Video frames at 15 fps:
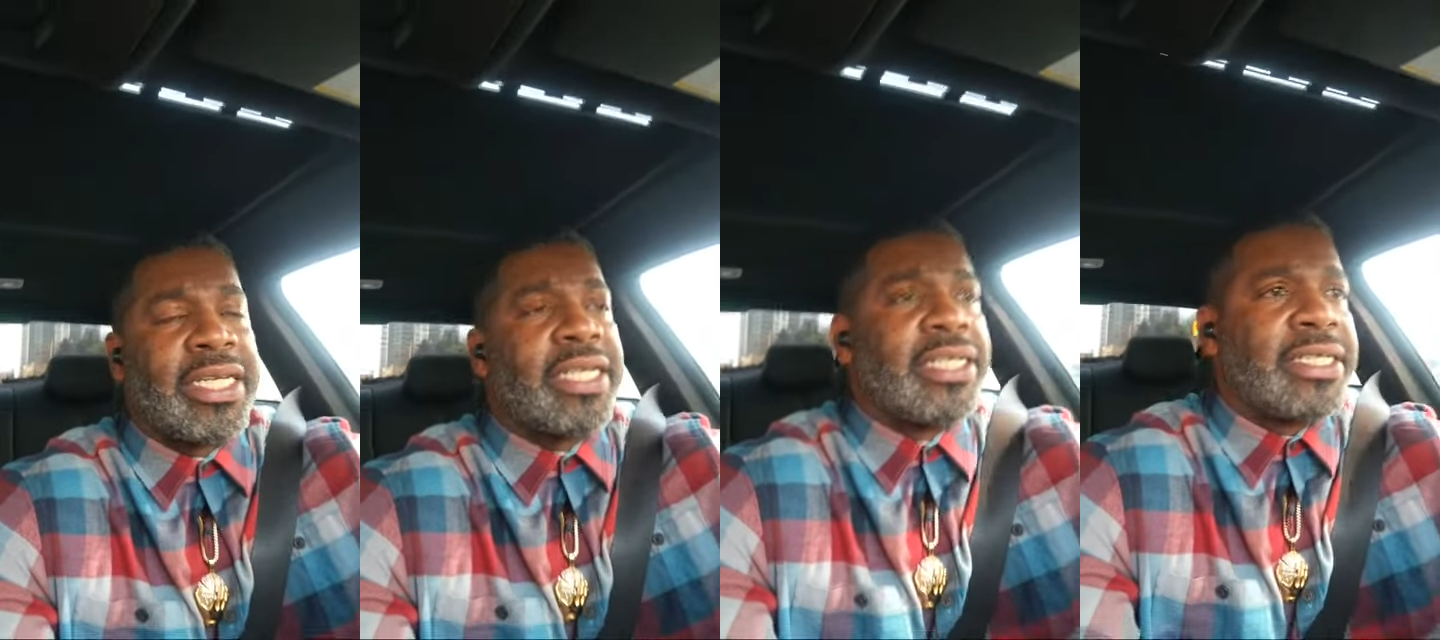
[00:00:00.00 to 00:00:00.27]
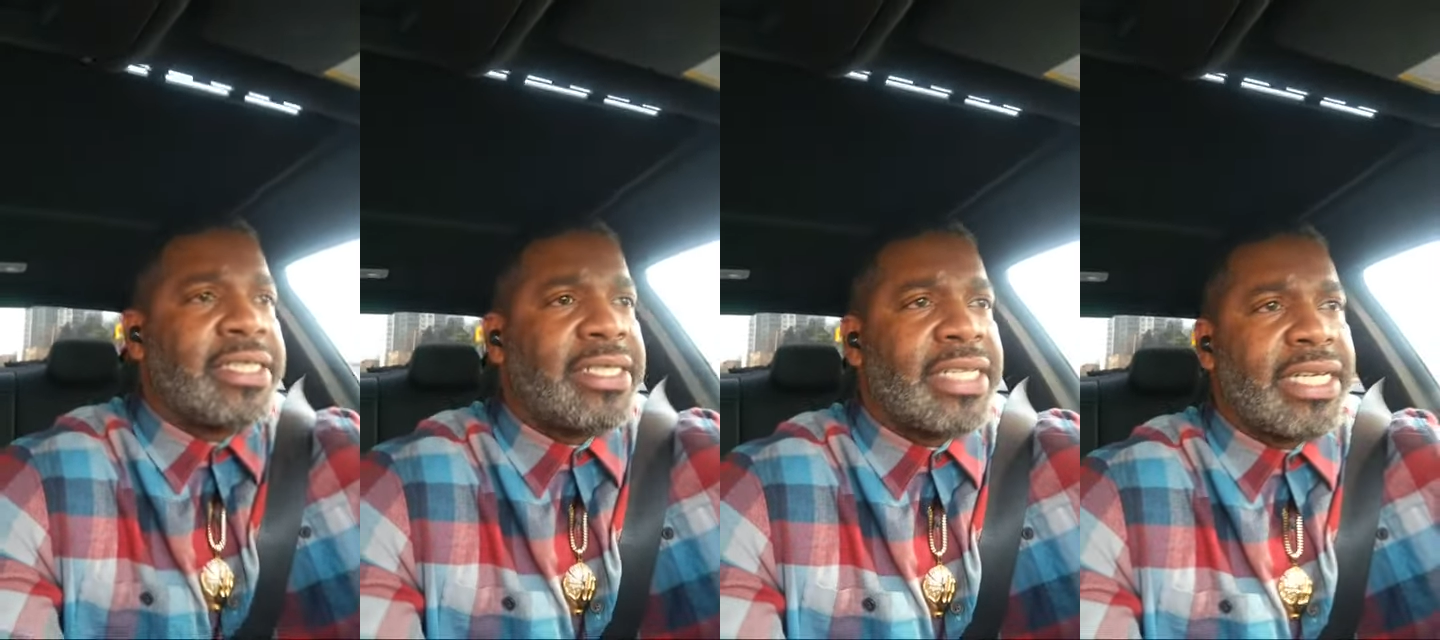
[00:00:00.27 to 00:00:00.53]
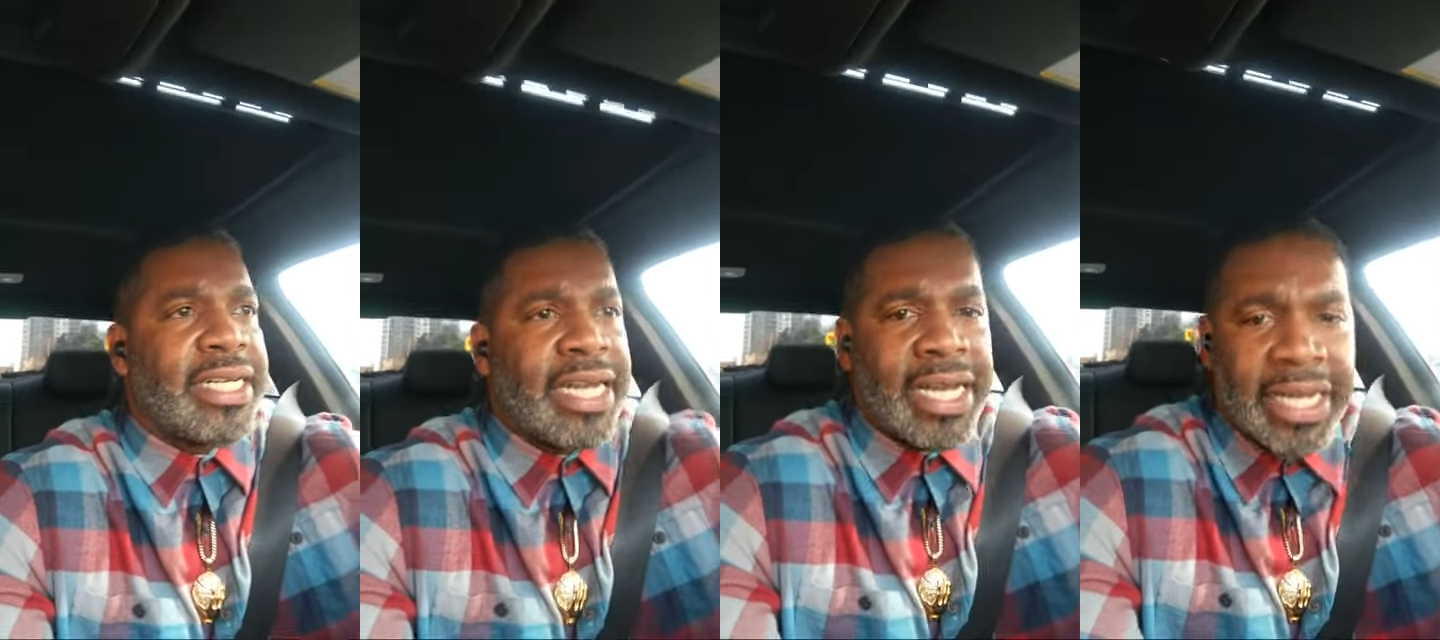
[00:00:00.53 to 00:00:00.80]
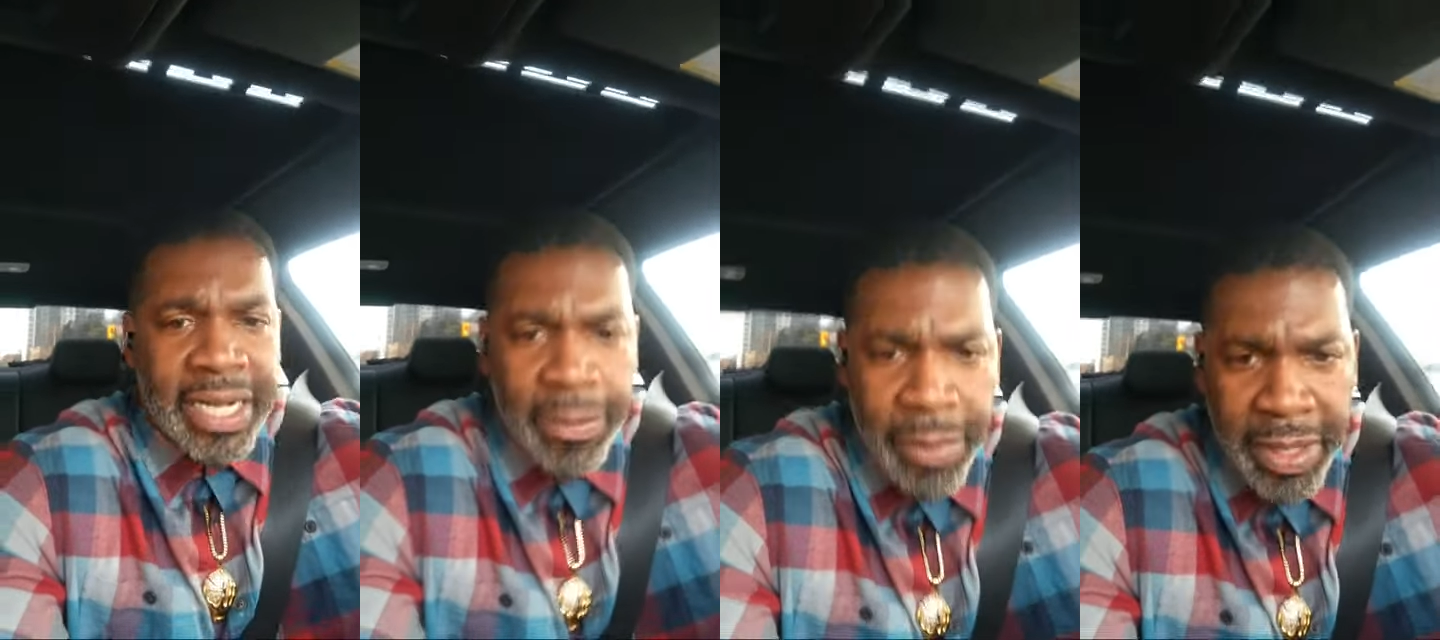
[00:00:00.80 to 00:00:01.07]
and, I,
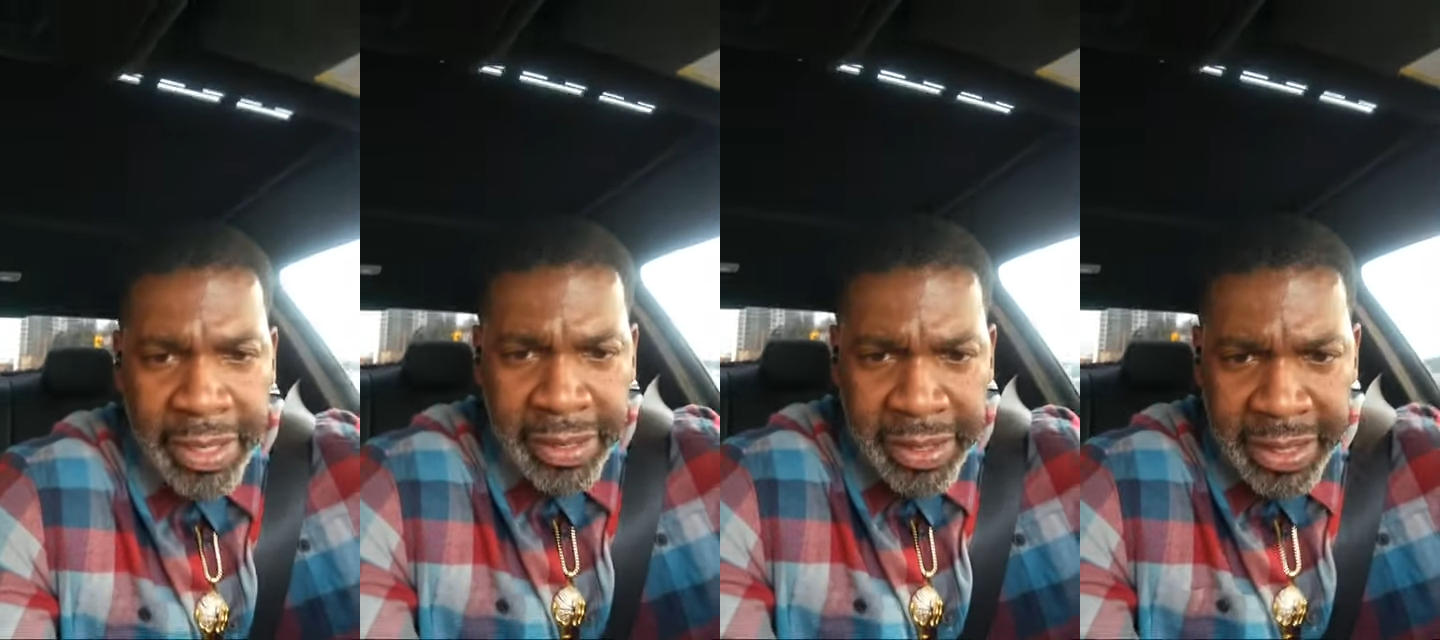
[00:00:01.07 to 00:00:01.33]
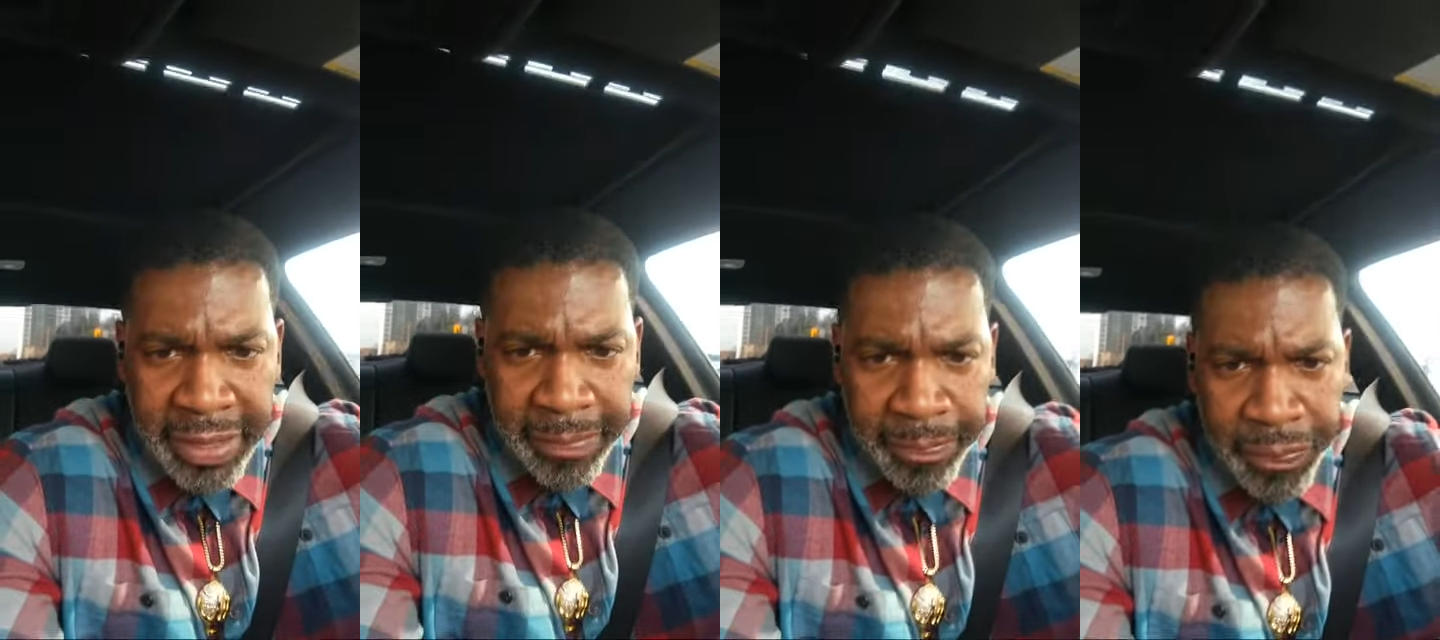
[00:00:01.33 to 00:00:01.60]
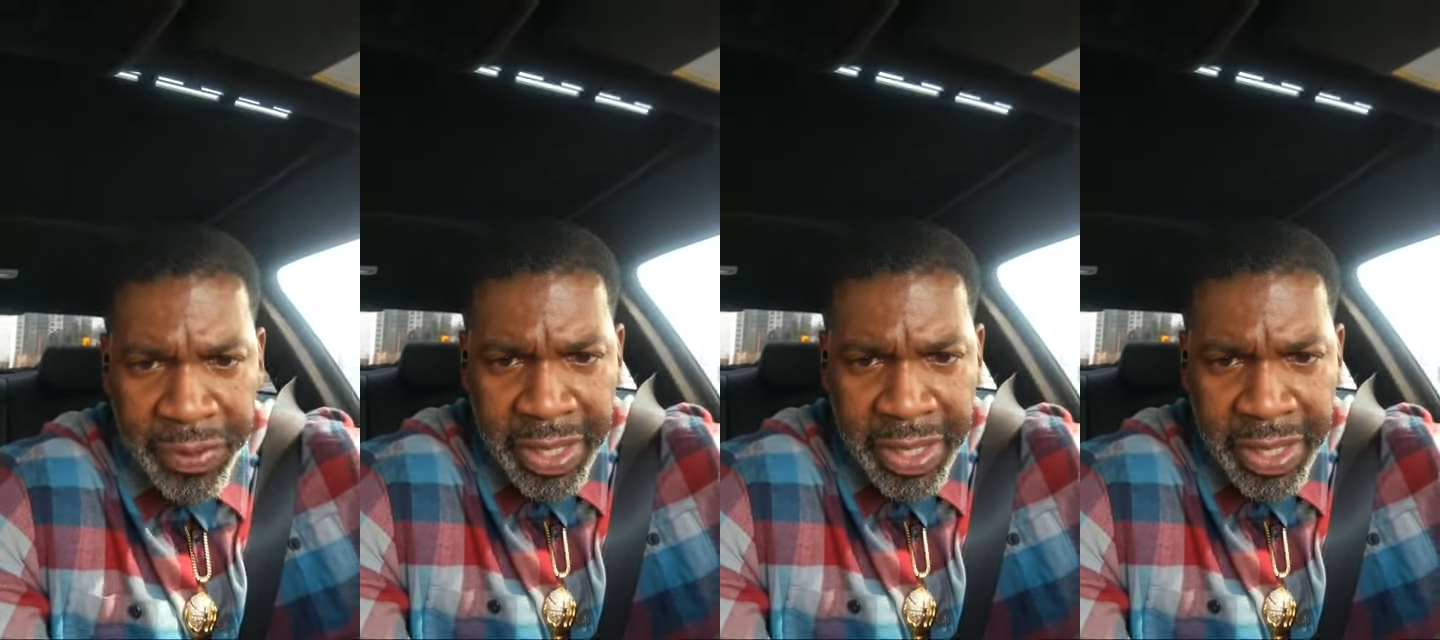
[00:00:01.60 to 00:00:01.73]
and I want to see